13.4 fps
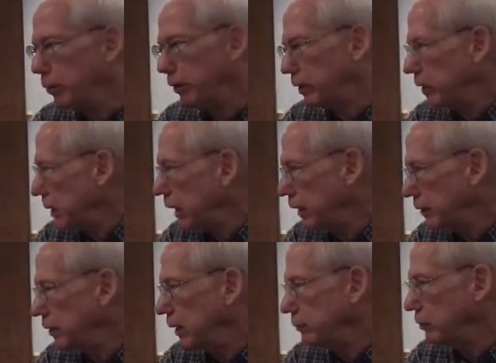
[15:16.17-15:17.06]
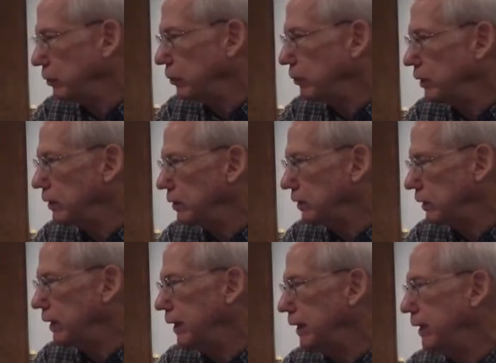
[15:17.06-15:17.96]
put the text up so you can
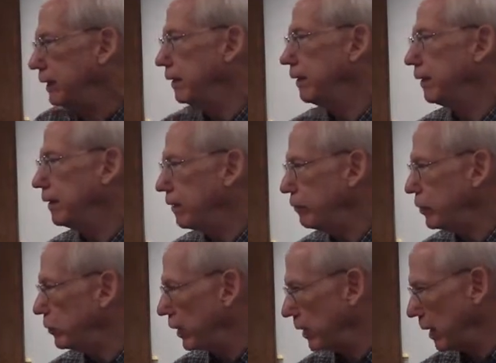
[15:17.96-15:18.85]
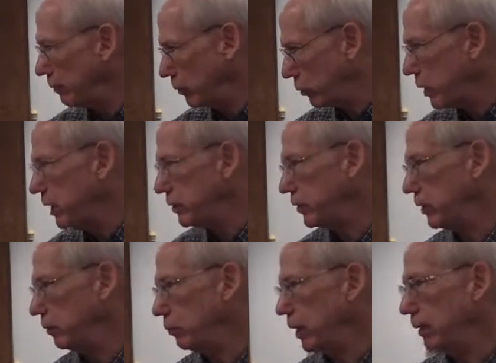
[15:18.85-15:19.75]
see if you think I'm
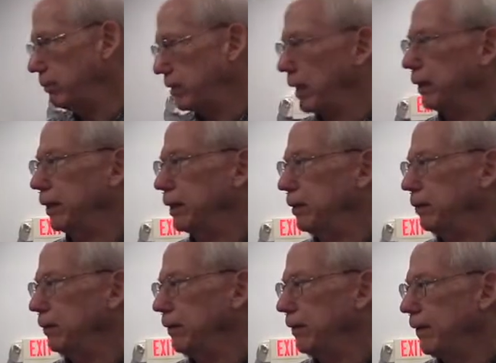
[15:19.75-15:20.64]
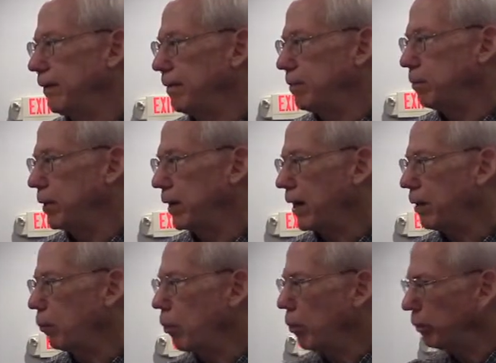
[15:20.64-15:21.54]
crazy in what I'm telling you. But
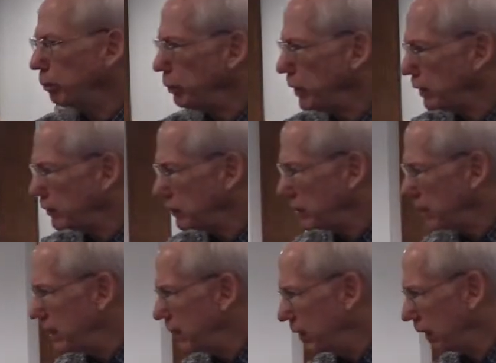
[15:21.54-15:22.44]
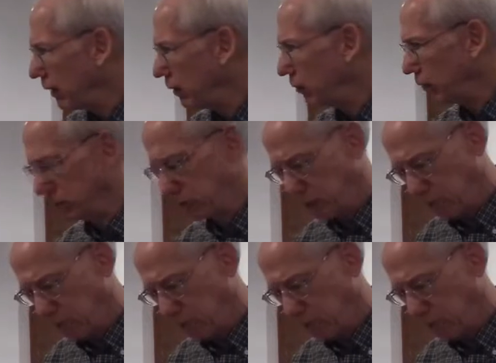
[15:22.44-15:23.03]
I won't be as detailed on